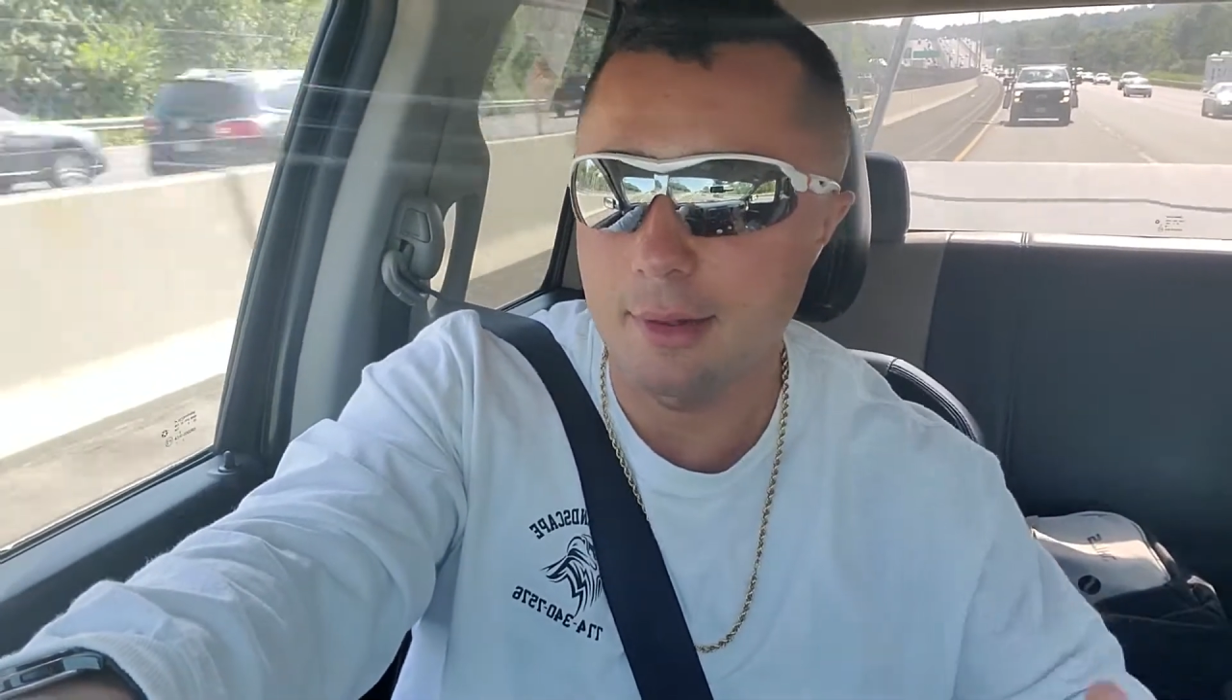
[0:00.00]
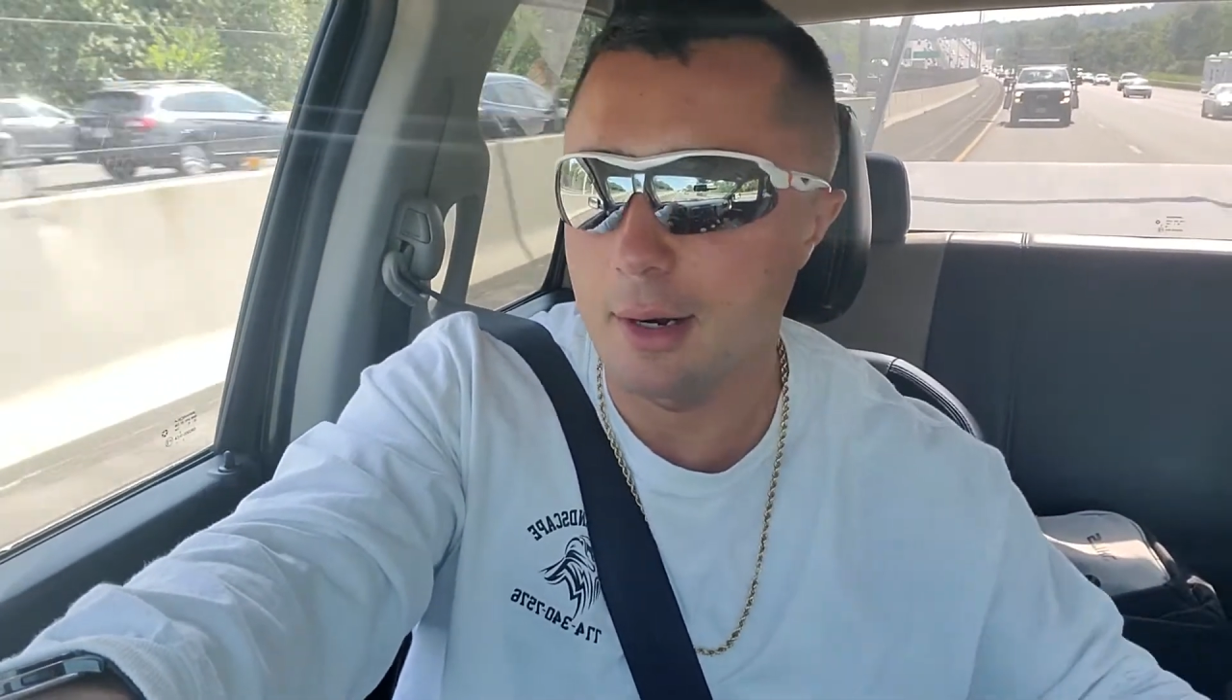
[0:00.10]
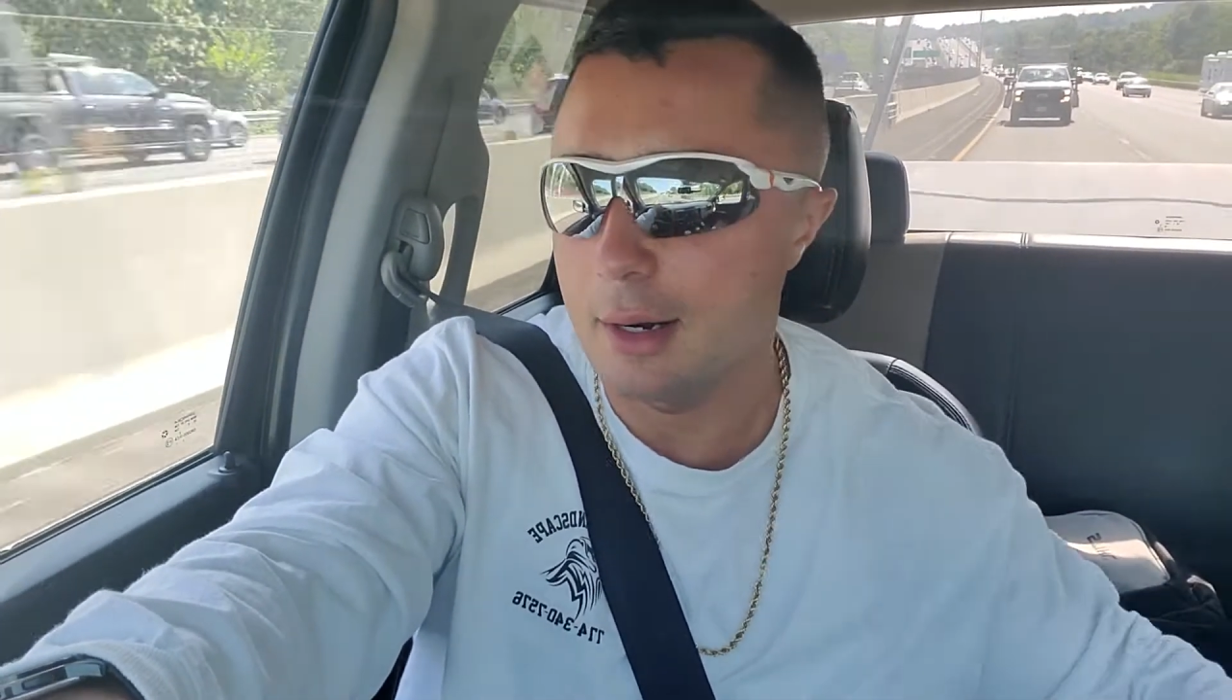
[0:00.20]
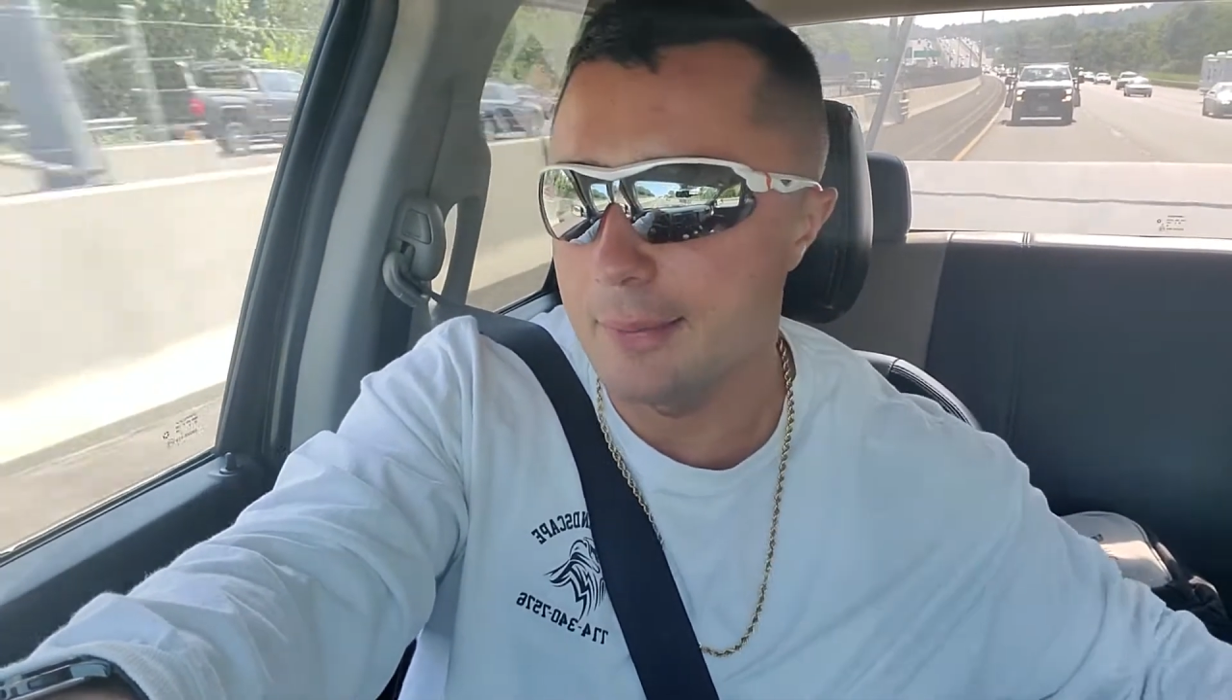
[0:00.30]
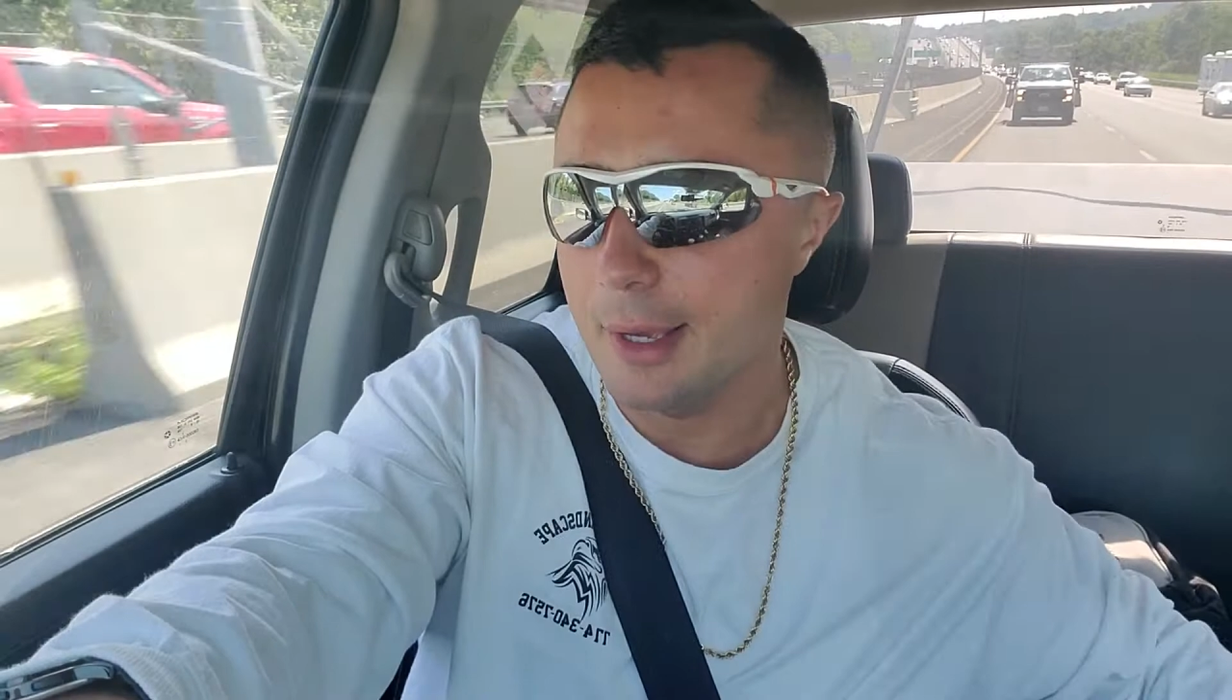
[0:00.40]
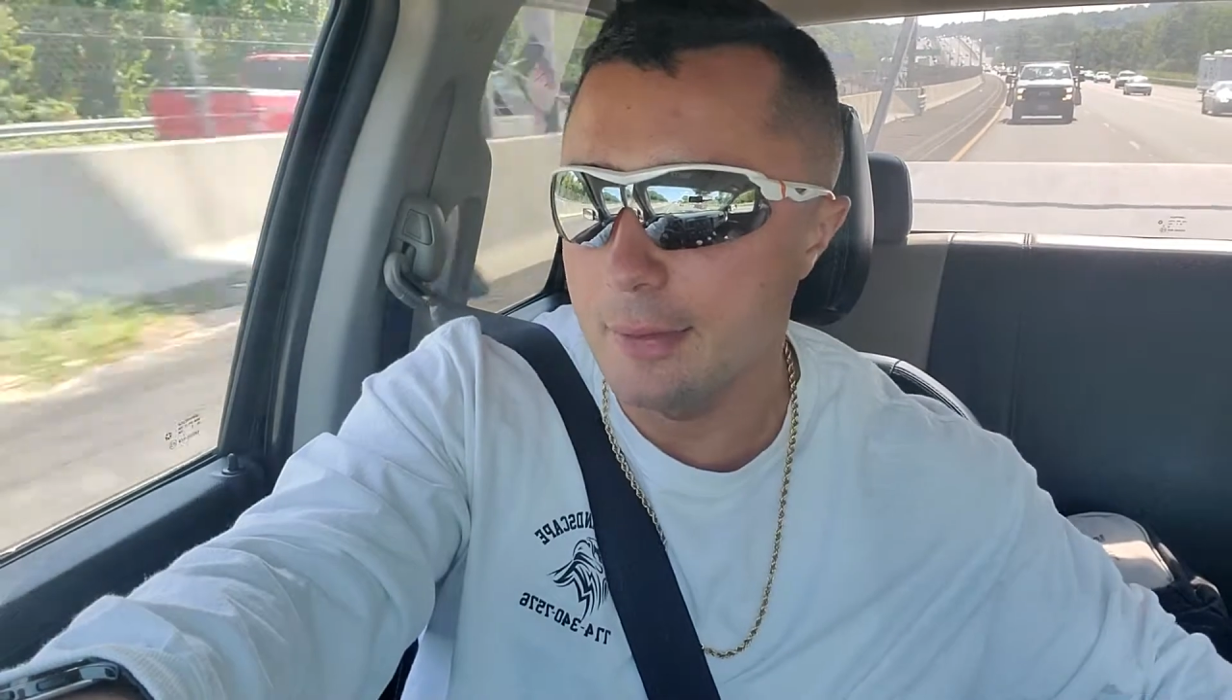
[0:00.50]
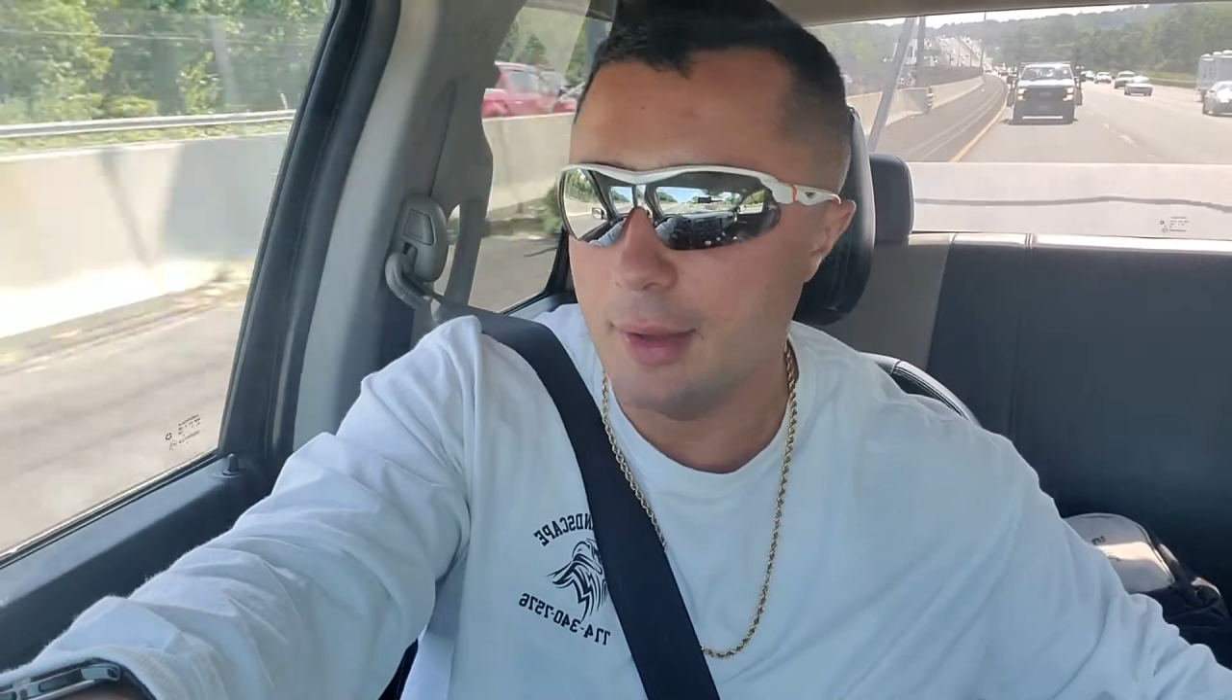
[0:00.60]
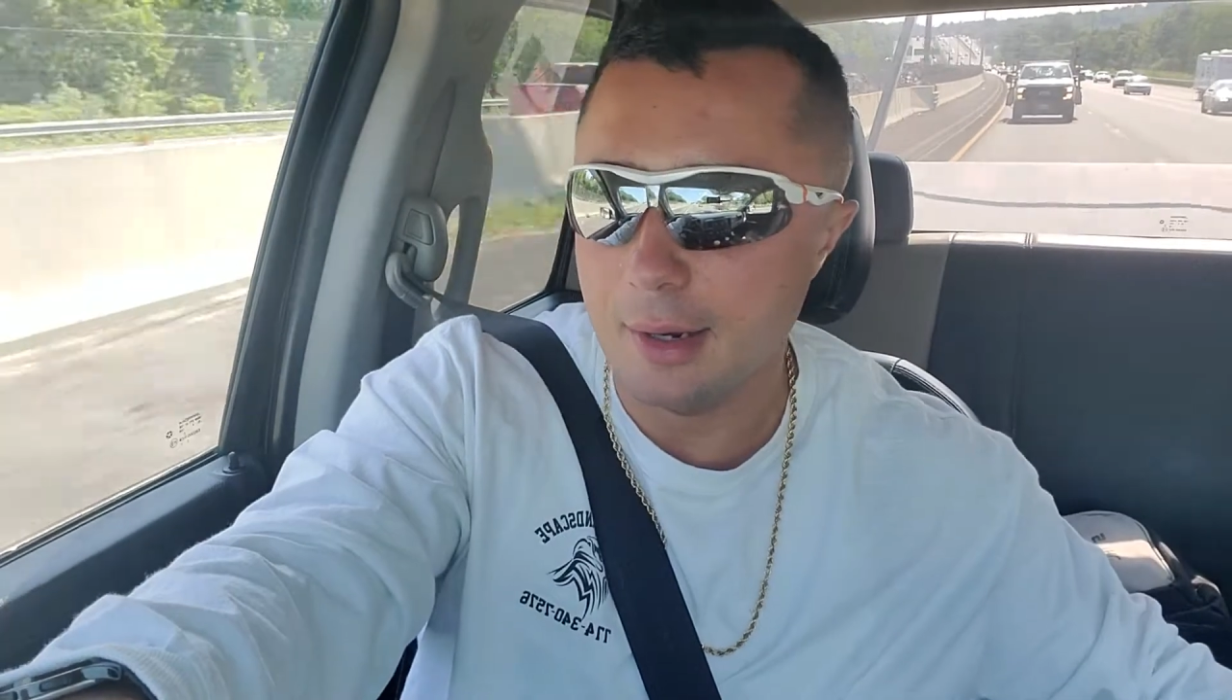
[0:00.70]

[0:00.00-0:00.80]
You know what I mean?